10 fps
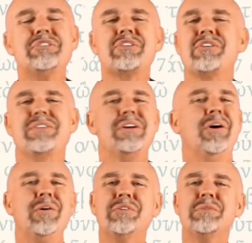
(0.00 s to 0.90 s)
are the
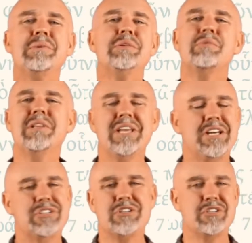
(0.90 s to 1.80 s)
ultimate
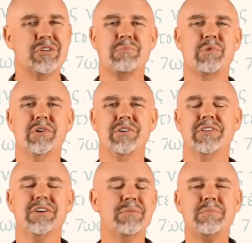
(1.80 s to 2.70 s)
relationship word.
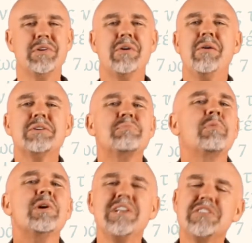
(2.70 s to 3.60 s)
They're always
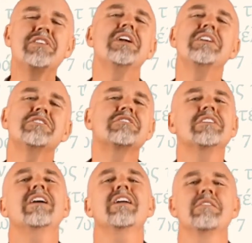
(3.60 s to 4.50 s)
bringing things
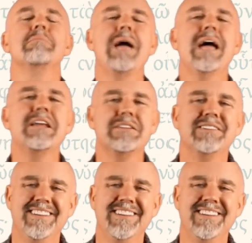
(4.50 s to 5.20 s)
together, man.